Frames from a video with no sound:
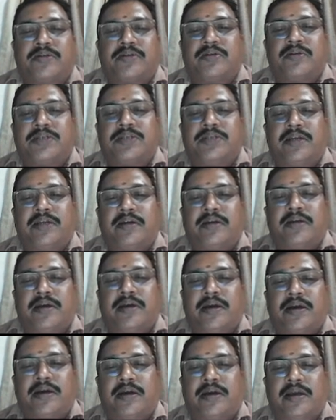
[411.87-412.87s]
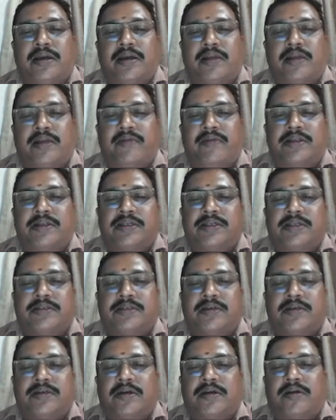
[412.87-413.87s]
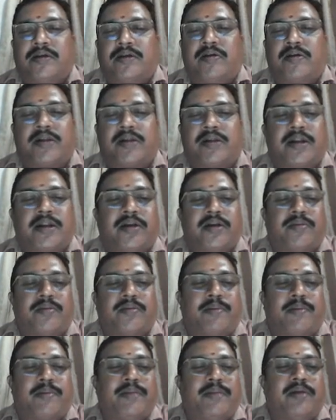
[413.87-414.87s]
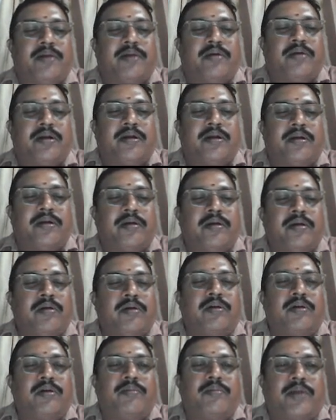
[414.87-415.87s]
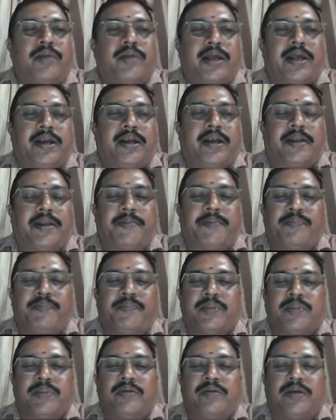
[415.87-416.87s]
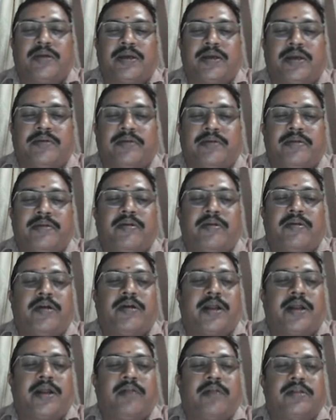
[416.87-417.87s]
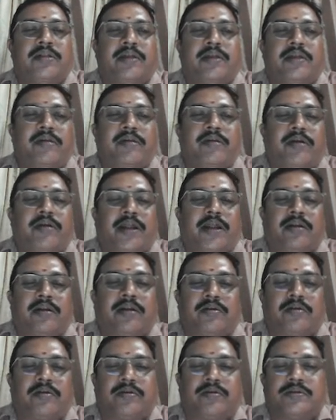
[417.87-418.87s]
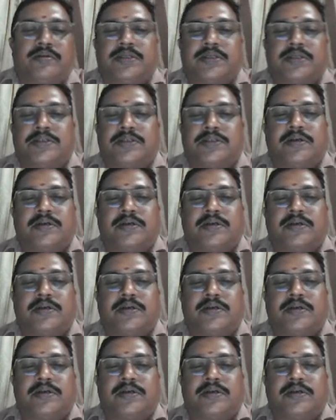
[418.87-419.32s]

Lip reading: inventions contrary to public order or morality. Okay, they will not allow, India will not allow such